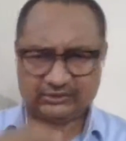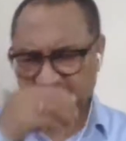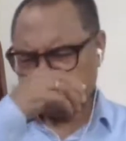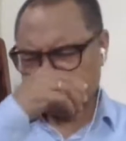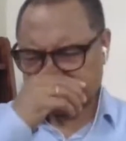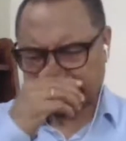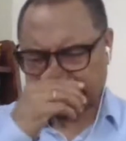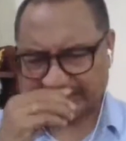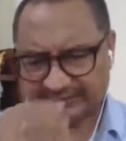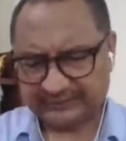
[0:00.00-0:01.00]
this
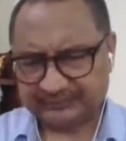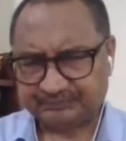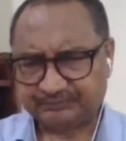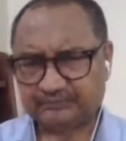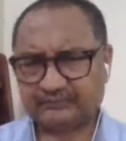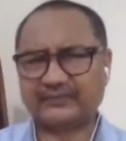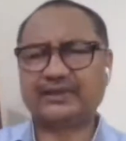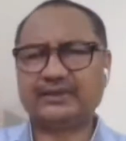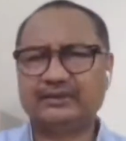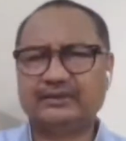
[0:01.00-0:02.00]
um,
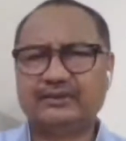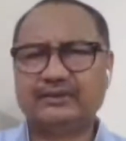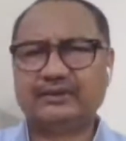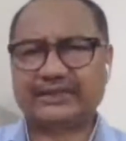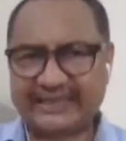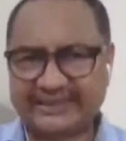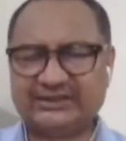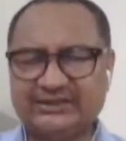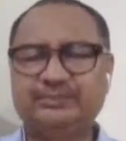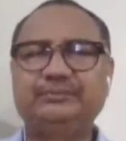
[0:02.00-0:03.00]

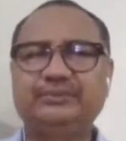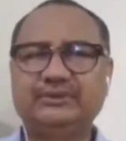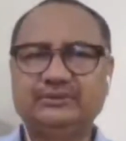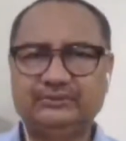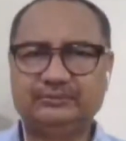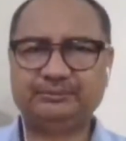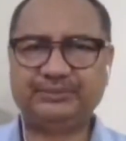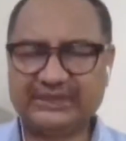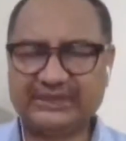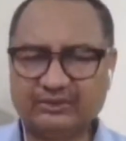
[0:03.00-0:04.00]
connecting people,
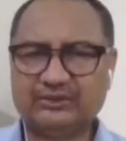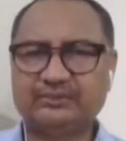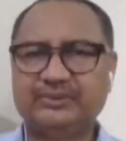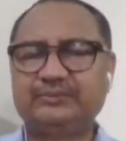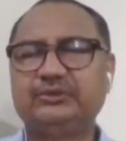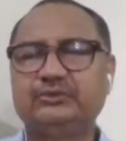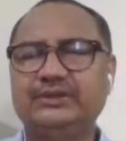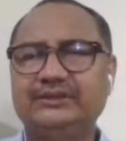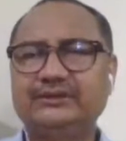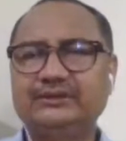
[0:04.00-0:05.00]
bringing all the people
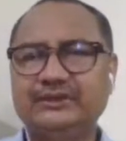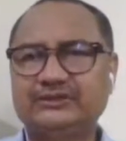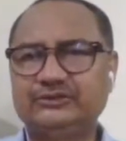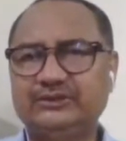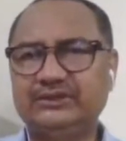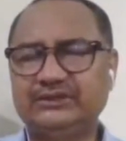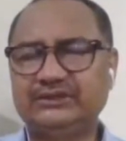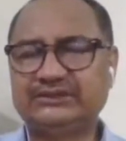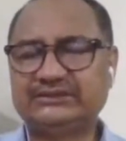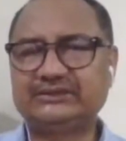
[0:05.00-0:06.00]
together, actually, it
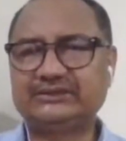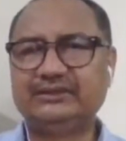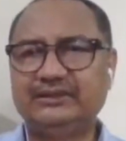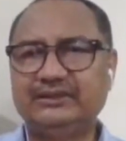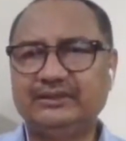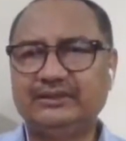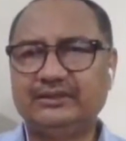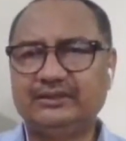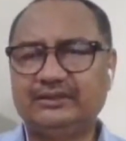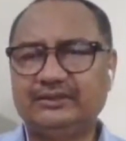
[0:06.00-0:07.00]
is
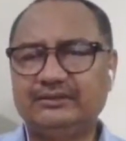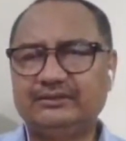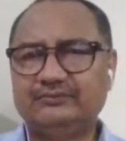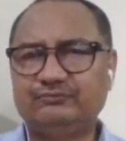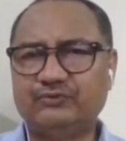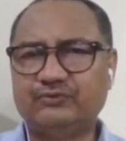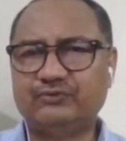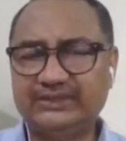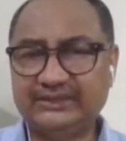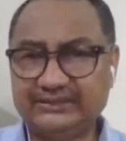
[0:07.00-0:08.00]
uh,
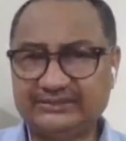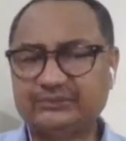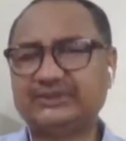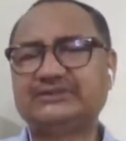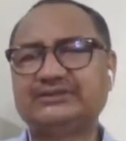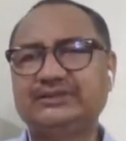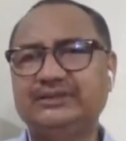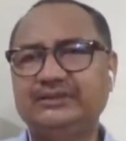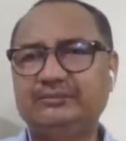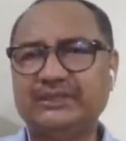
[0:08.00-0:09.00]
for his, you can say,